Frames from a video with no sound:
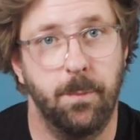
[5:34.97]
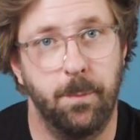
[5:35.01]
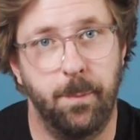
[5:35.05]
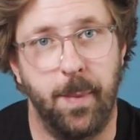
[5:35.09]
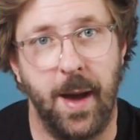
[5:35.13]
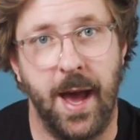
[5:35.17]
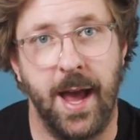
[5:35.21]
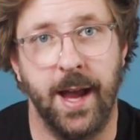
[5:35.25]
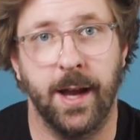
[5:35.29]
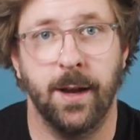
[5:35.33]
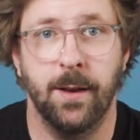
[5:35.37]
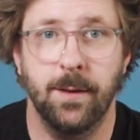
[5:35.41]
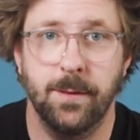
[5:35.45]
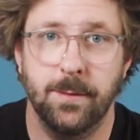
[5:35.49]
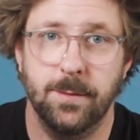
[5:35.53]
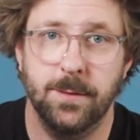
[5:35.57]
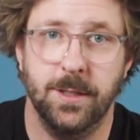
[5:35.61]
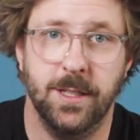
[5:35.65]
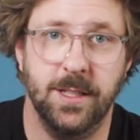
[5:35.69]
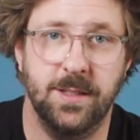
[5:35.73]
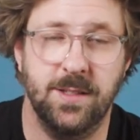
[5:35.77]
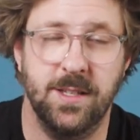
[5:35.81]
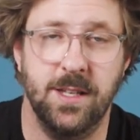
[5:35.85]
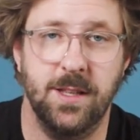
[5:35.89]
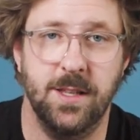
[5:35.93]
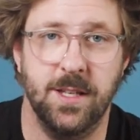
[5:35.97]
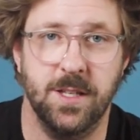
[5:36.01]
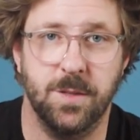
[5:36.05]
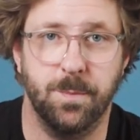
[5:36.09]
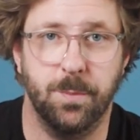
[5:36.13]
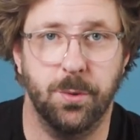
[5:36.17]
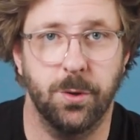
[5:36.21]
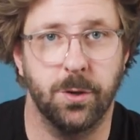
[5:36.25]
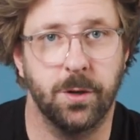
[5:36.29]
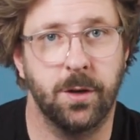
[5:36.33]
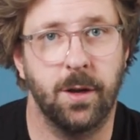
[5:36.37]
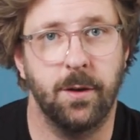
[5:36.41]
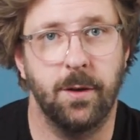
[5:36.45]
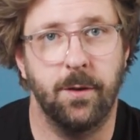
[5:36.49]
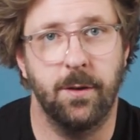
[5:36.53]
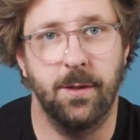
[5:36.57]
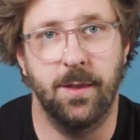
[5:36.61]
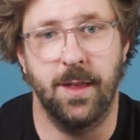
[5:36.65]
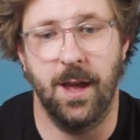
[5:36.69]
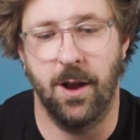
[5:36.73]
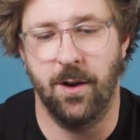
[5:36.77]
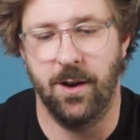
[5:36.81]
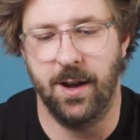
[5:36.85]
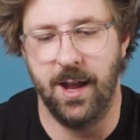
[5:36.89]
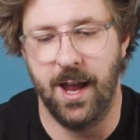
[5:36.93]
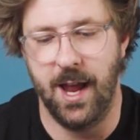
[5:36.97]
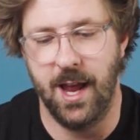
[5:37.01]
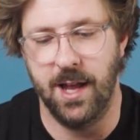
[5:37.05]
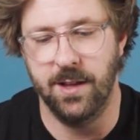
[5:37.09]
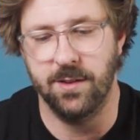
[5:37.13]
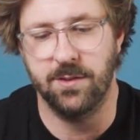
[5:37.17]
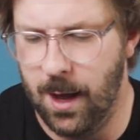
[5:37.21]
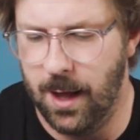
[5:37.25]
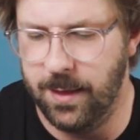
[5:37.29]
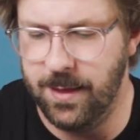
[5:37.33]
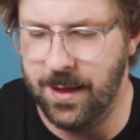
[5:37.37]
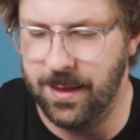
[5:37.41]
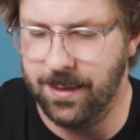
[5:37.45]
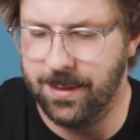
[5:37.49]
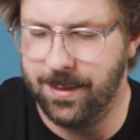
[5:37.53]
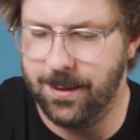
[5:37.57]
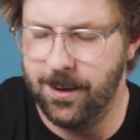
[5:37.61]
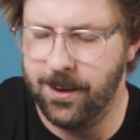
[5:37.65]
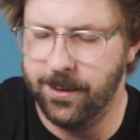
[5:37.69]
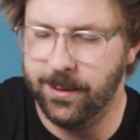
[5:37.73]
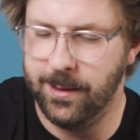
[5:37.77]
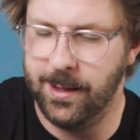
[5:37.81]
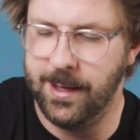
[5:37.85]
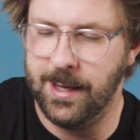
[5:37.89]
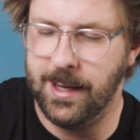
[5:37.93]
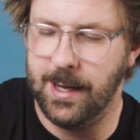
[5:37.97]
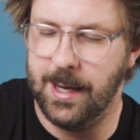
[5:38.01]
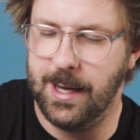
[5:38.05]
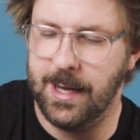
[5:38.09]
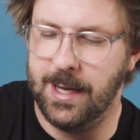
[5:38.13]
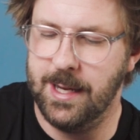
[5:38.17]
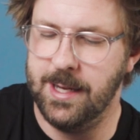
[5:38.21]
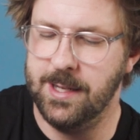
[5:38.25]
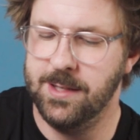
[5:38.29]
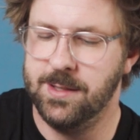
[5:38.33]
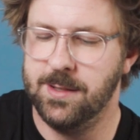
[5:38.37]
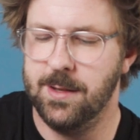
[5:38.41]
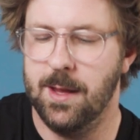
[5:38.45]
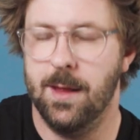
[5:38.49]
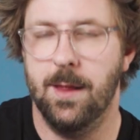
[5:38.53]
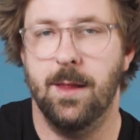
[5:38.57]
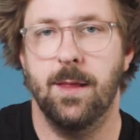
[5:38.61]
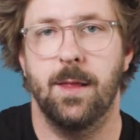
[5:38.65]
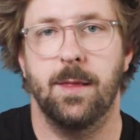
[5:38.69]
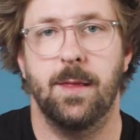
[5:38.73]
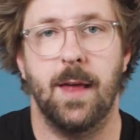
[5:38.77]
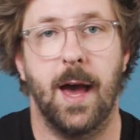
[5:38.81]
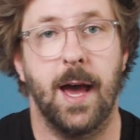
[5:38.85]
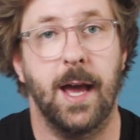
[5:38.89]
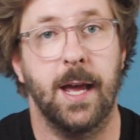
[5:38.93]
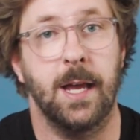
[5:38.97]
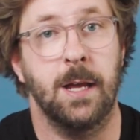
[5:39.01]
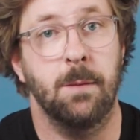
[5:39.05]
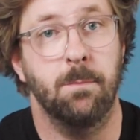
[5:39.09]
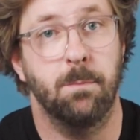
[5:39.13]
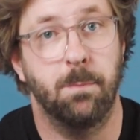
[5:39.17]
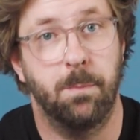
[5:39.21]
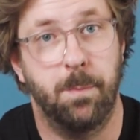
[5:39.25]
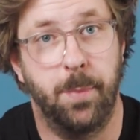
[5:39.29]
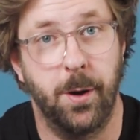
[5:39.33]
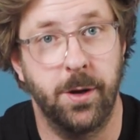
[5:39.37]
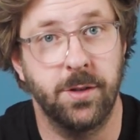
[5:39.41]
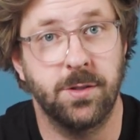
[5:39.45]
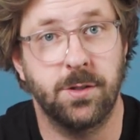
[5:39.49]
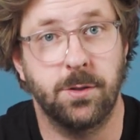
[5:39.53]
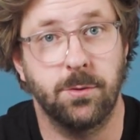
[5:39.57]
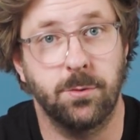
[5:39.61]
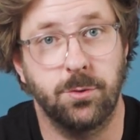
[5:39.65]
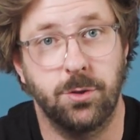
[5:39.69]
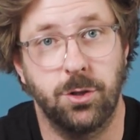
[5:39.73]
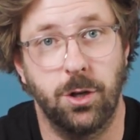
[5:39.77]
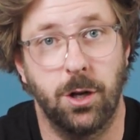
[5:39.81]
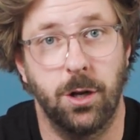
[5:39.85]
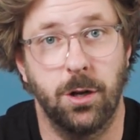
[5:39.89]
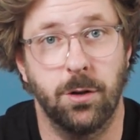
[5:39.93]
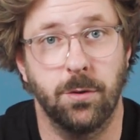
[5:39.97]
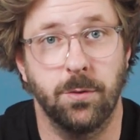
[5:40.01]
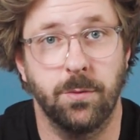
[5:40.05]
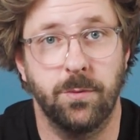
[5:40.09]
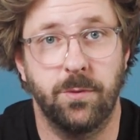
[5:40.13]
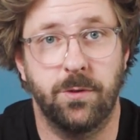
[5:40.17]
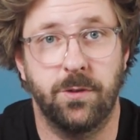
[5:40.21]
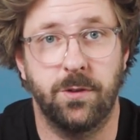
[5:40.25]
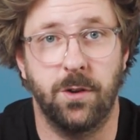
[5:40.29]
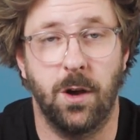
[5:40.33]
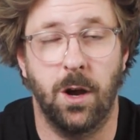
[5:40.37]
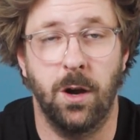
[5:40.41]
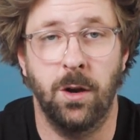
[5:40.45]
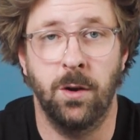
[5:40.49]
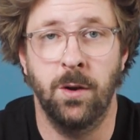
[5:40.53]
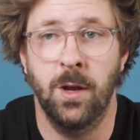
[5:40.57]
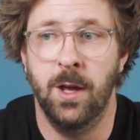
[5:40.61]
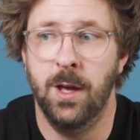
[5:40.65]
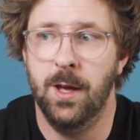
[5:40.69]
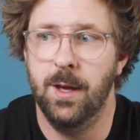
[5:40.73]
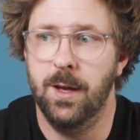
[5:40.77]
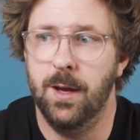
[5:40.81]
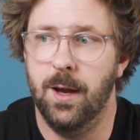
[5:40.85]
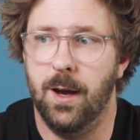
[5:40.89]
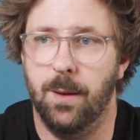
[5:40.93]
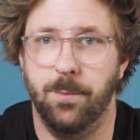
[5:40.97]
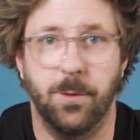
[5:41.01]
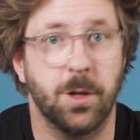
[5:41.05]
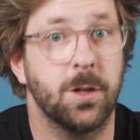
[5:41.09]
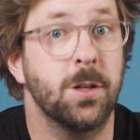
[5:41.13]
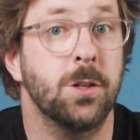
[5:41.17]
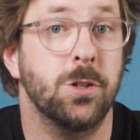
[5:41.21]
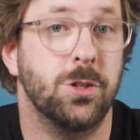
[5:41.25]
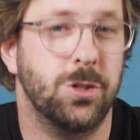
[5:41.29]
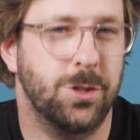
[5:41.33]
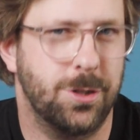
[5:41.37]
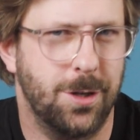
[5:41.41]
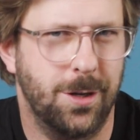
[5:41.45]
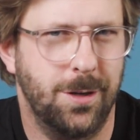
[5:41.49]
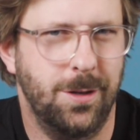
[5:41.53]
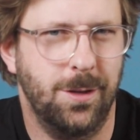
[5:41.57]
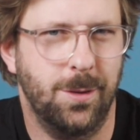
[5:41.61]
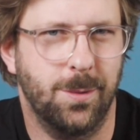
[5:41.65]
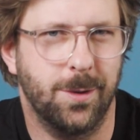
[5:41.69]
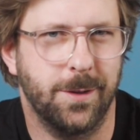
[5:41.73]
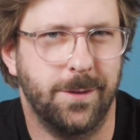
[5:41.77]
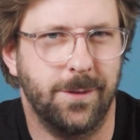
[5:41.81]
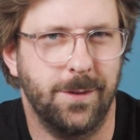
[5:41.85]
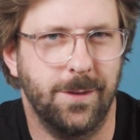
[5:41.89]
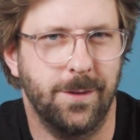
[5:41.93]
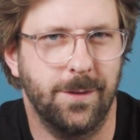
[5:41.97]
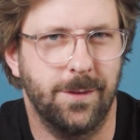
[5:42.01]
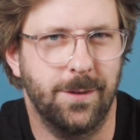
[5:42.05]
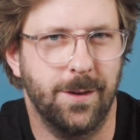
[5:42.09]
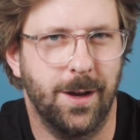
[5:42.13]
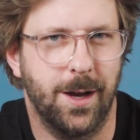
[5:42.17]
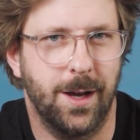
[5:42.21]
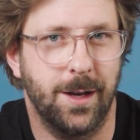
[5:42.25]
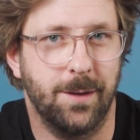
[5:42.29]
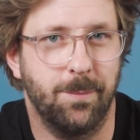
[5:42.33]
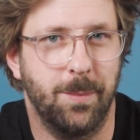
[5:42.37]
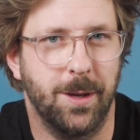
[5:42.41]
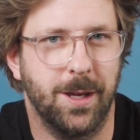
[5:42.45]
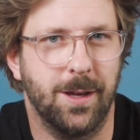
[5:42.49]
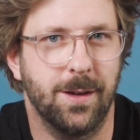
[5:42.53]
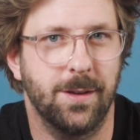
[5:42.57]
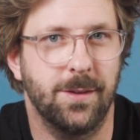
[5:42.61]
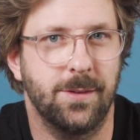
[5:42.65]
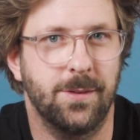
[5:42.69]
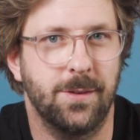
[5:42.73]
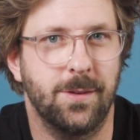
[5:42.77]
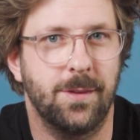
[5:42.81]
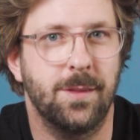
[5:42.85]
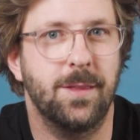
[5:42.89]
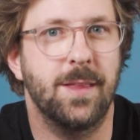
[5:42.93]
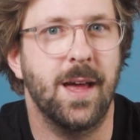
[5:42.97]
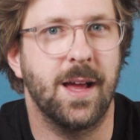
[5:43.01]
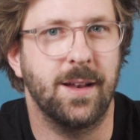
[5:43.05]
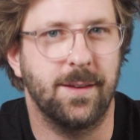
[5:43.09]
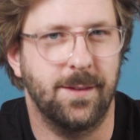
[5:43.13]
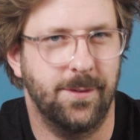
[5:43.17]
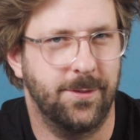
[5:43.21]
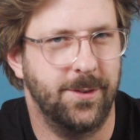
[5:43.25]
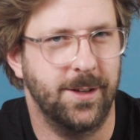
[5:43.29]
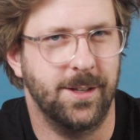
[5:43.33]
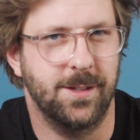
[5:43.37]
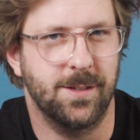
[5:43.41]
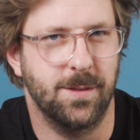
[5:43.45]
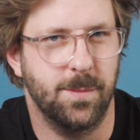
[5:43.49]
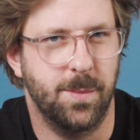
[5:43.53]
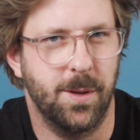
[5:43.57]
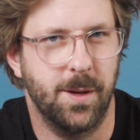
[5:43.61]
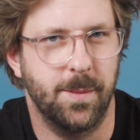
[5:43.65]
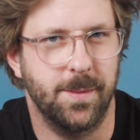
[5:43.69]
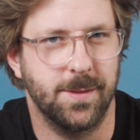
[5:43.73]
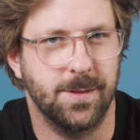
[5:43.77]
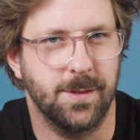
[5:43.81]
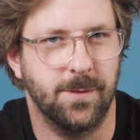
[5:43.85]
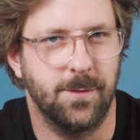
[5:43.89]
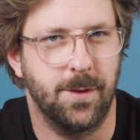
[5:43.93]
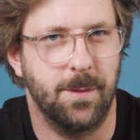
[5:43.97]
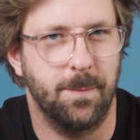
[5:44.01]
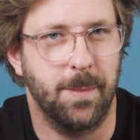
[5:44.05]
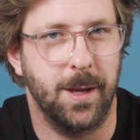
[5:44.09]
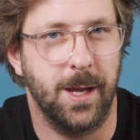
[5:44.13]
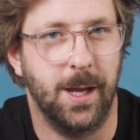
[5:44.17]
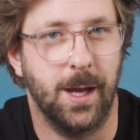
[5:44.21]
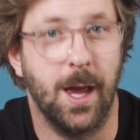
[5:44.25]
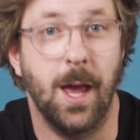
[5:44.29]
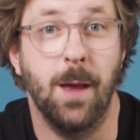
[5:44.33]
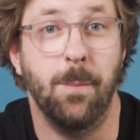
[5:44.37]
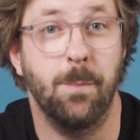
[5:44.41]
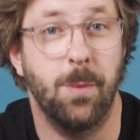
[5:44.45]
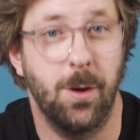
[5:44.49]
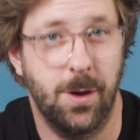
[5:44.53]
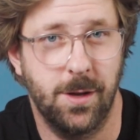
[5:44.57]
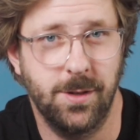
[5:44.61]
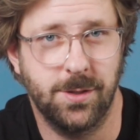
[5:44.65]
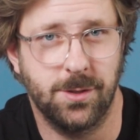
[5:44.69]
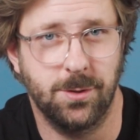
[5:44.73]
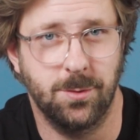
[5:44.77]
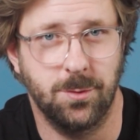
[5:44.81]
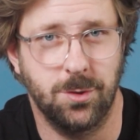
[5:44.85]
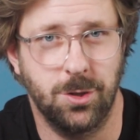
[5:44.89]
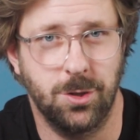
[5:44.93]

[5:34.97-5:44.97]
Bang, it's in this book. There at hand. And then thirdly is a personal journal. So I'm not going to show you what's inside because that defeats the purpose of it being a personal